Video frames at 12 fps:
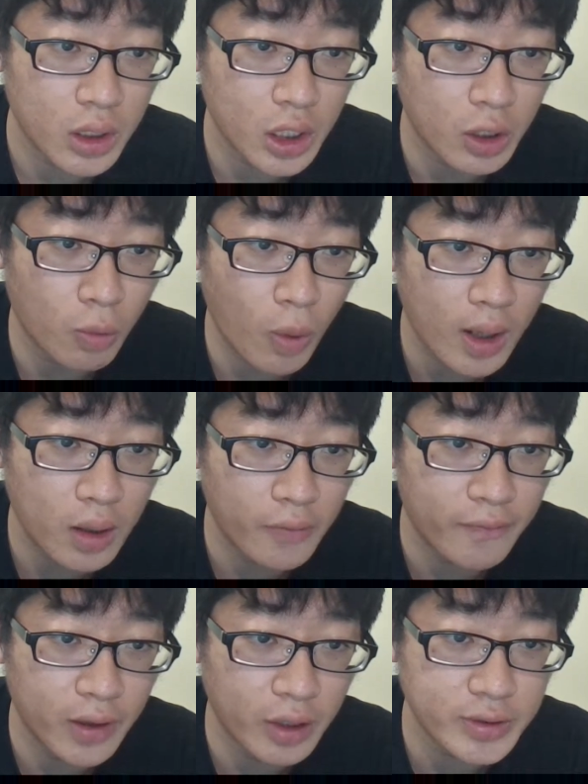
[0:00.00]
in one
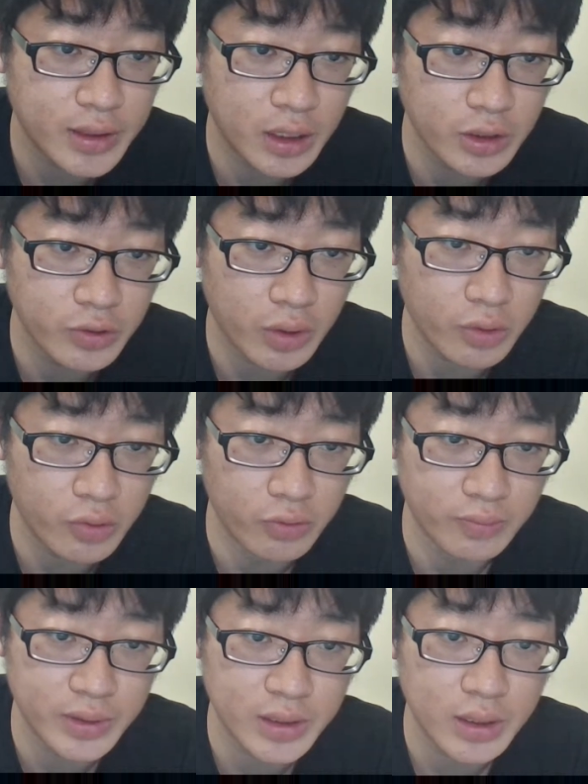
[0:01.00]
of those control
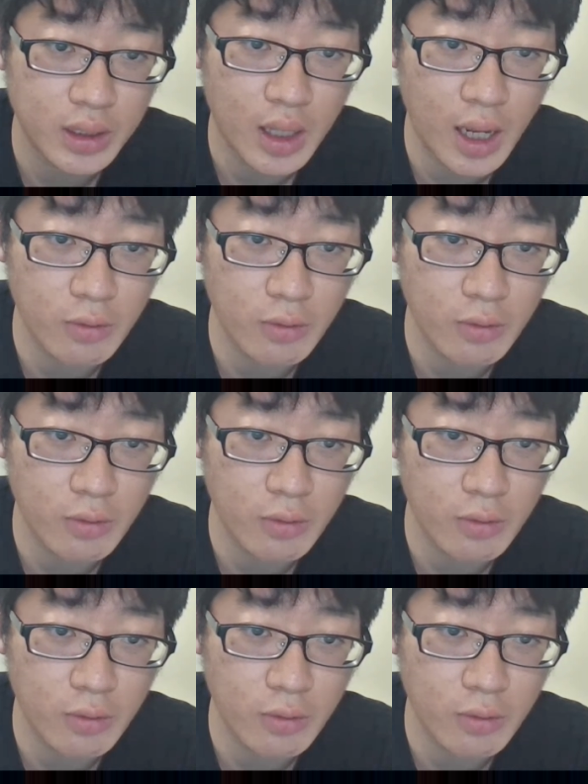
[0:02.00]
rooms.